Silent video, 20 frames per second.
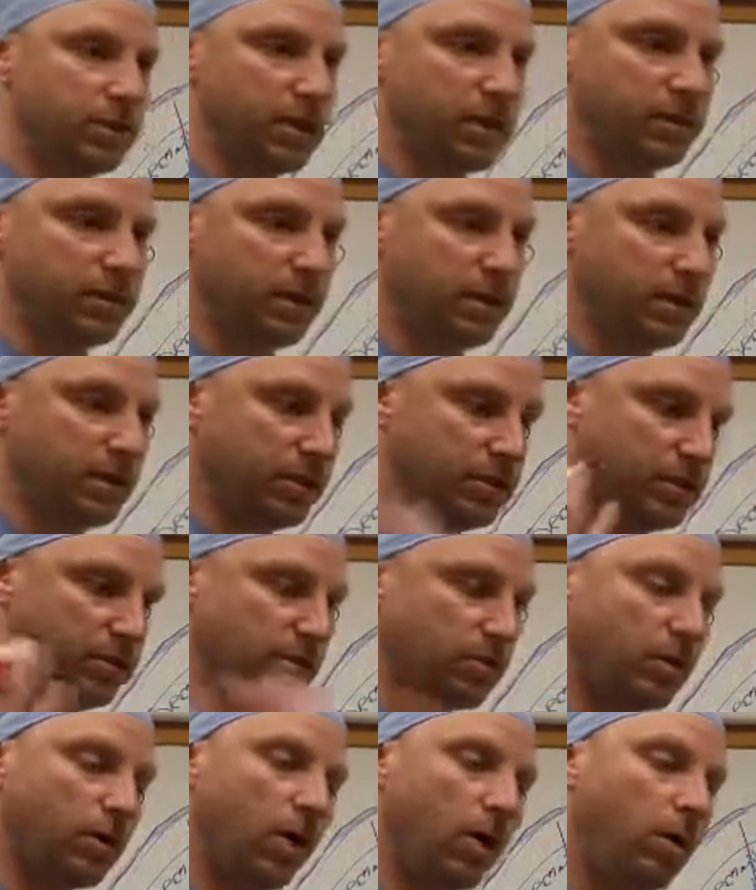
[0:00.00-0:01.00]
and this
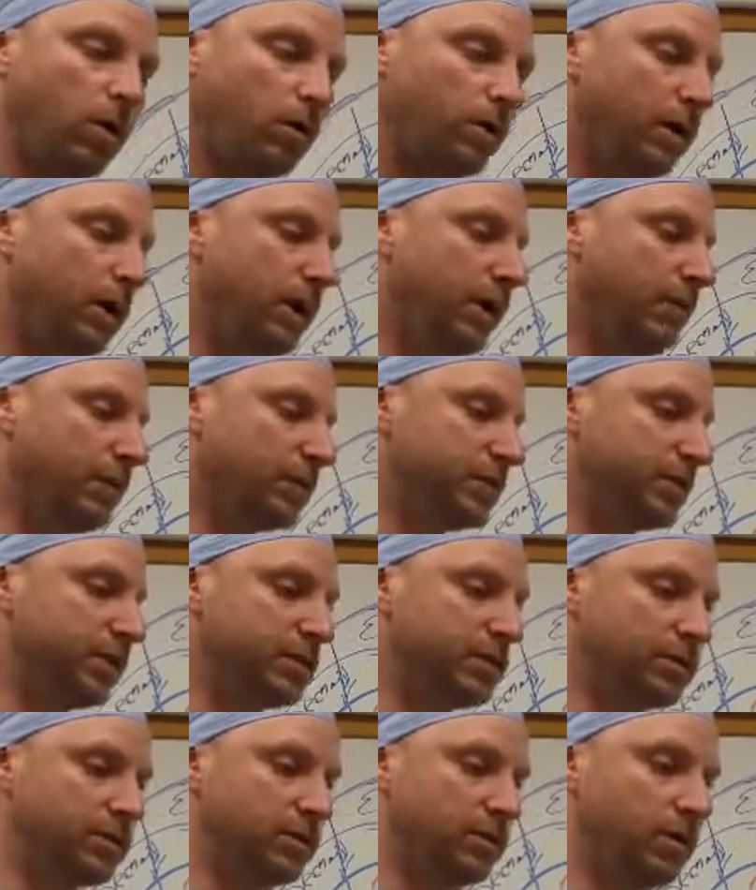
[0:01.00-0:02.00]
is her goal,
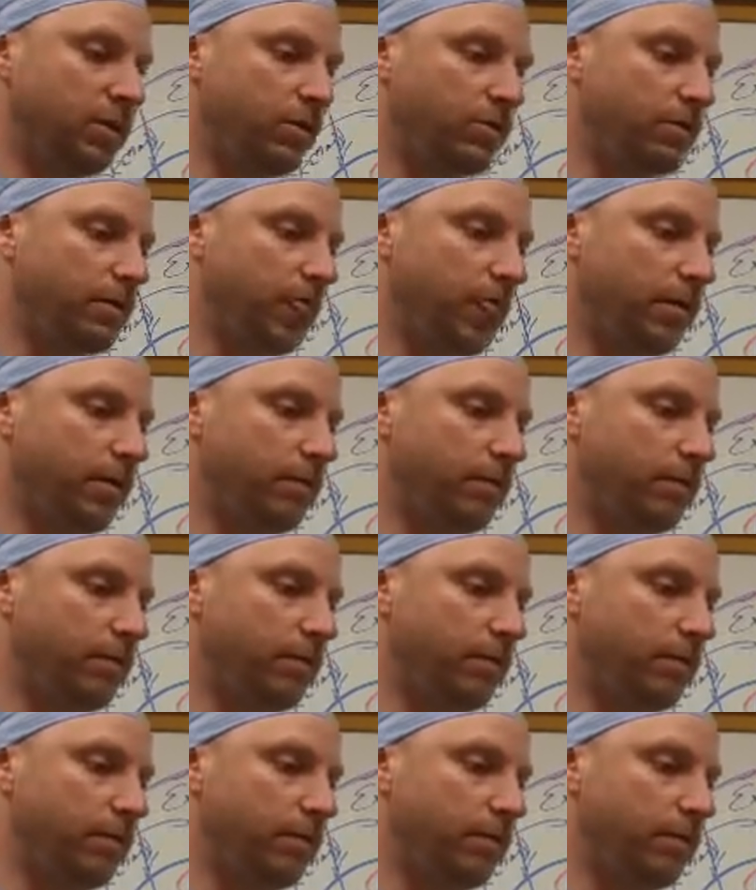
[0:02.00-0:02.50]
she's, you know,